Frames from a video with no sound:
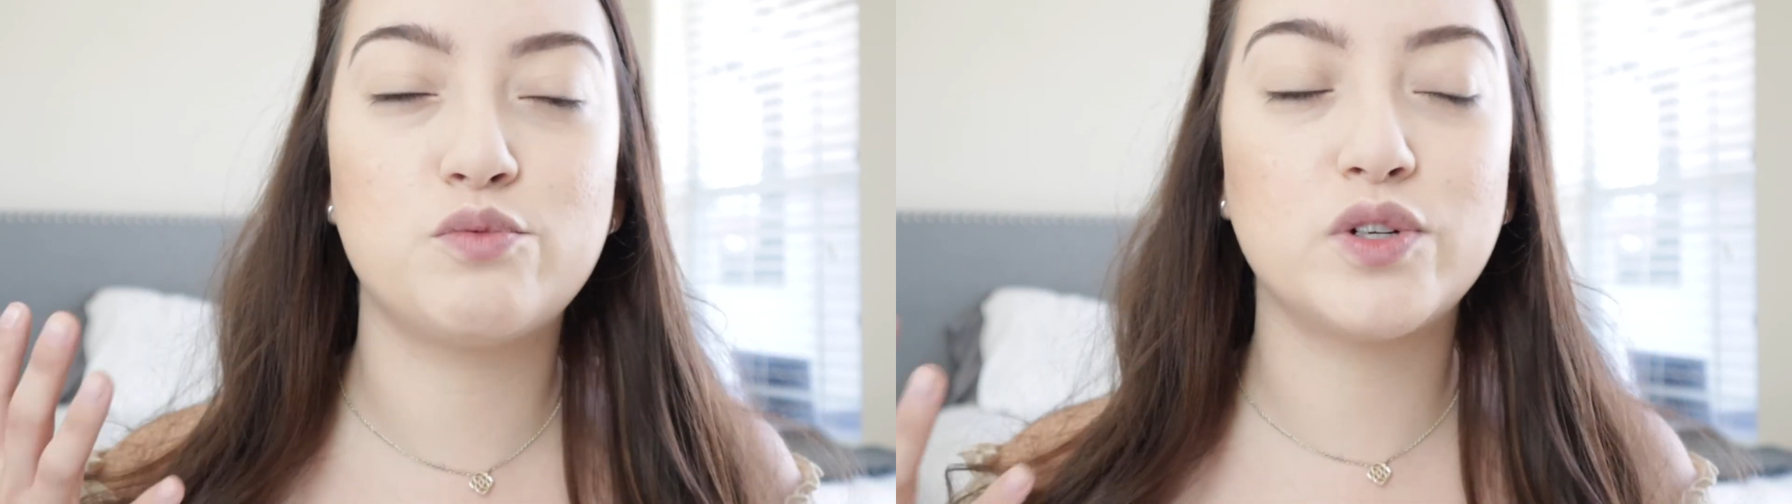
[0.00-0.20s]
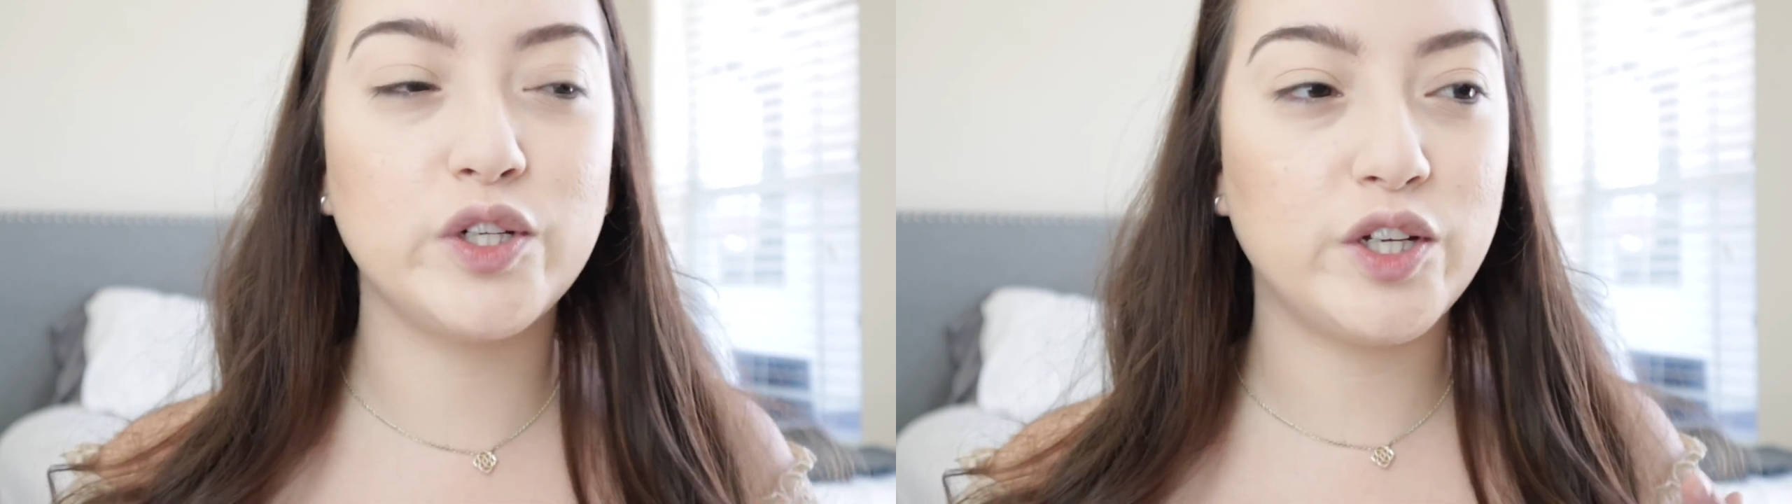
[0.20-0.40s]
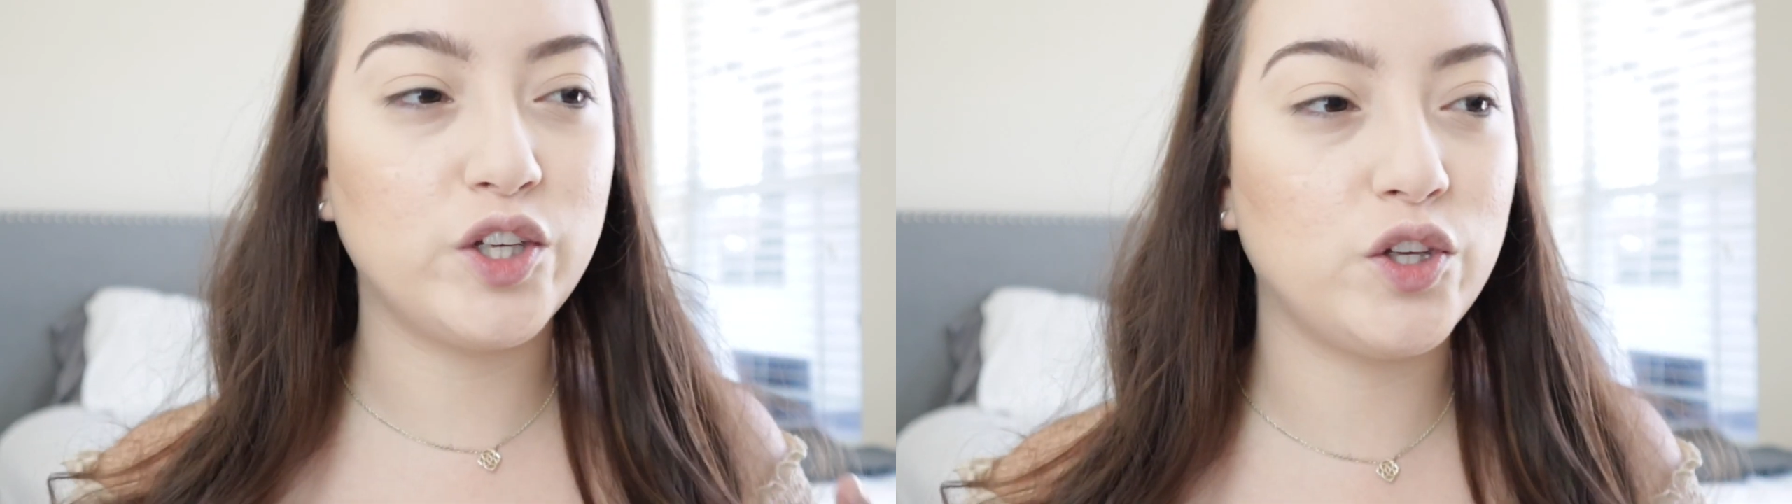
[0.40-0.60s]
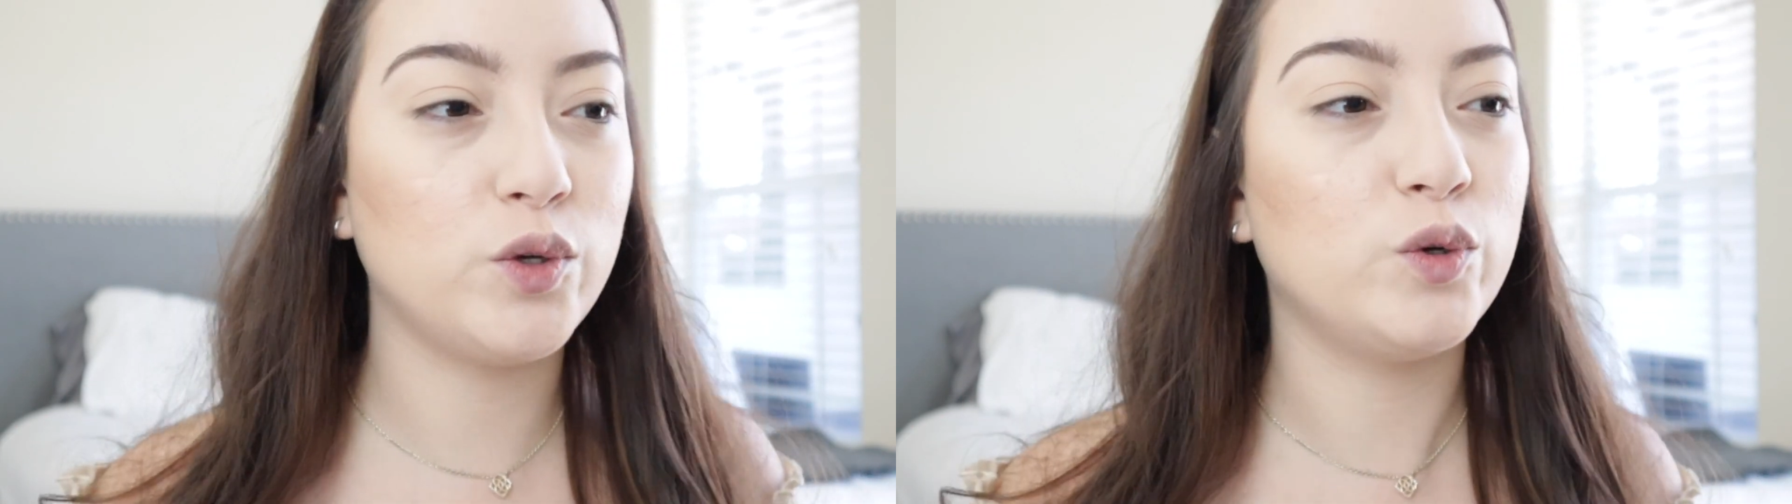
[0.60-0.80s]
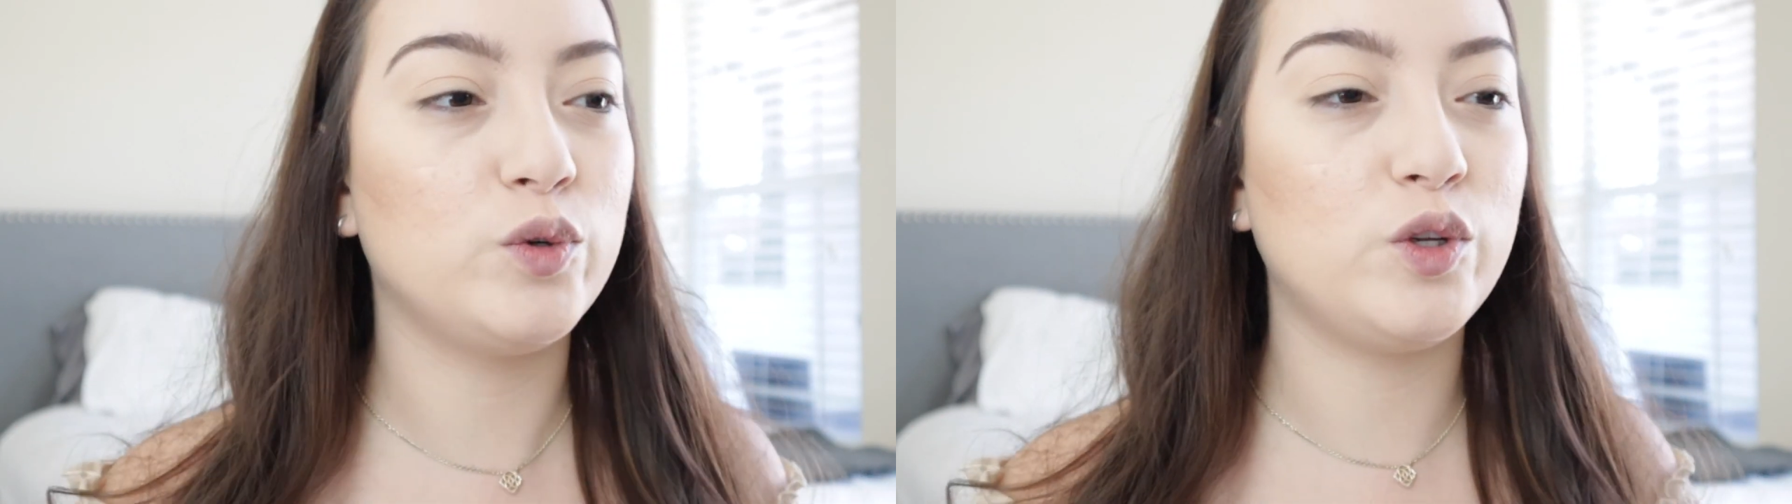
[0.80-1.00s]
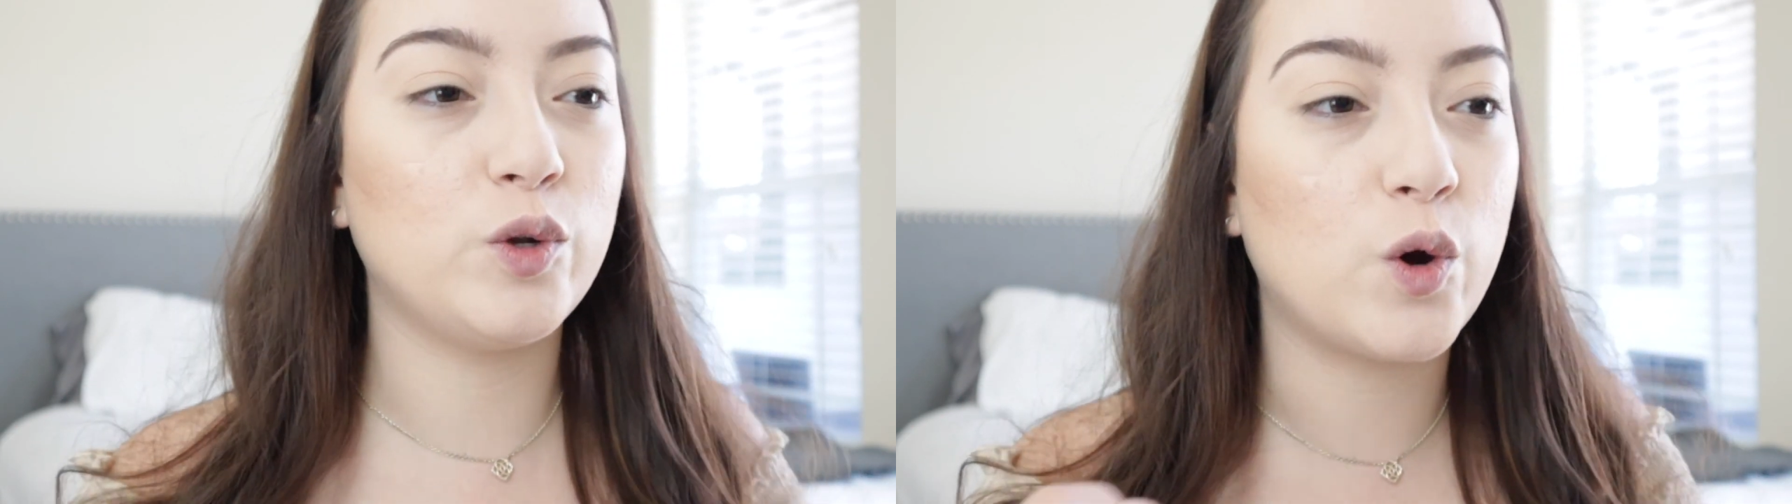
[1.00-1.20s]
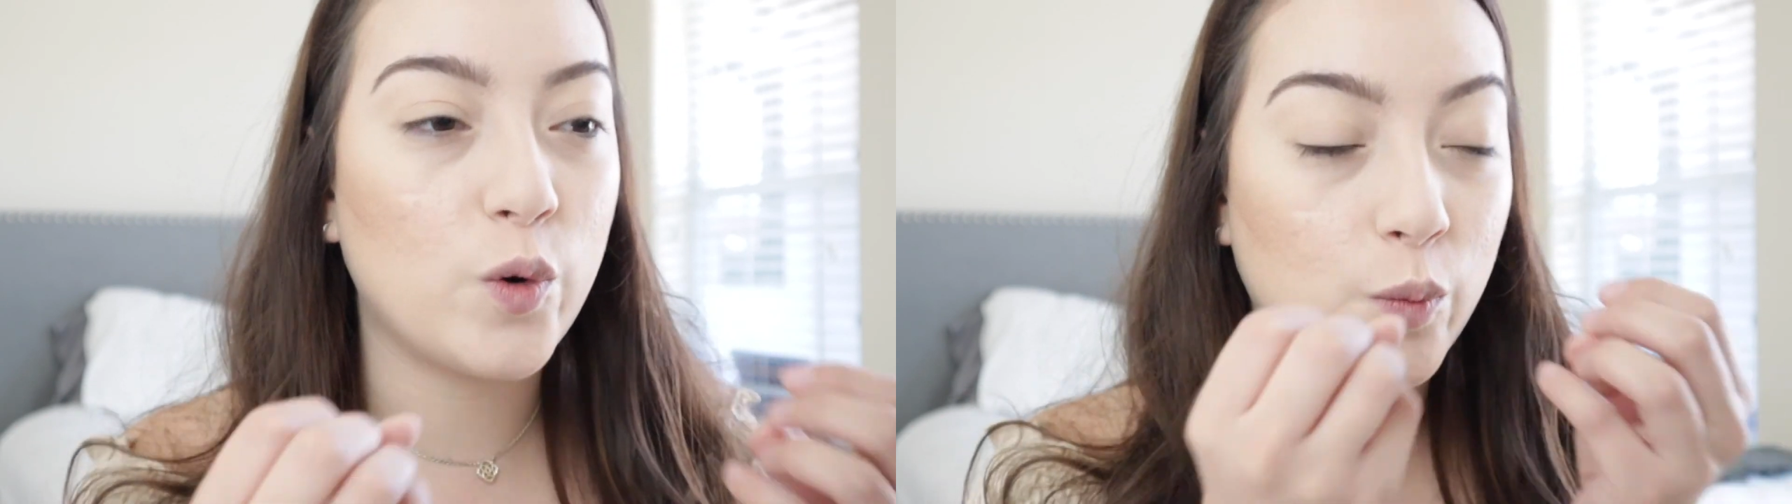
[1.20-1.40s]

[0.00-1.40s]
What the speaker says: really cute, you know,